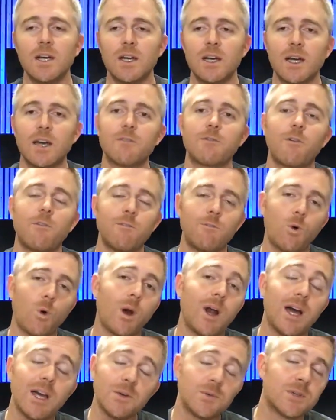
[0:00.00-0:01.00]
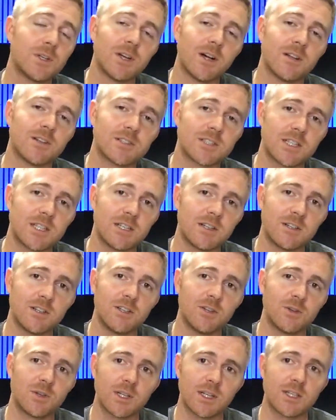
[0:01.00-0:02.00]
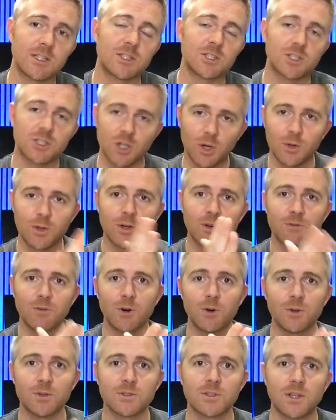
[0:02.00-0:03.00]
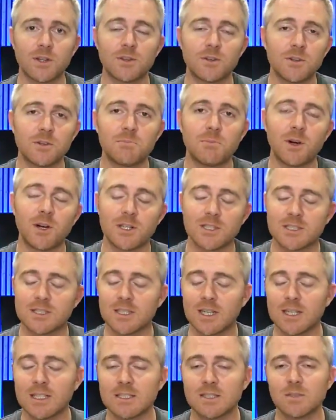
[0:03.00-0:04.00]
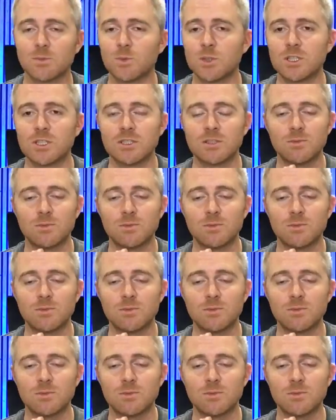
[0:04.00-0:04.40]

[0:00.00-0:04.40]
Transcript: And for four hundred dollars a year, you can show your photos on third-party sites, which is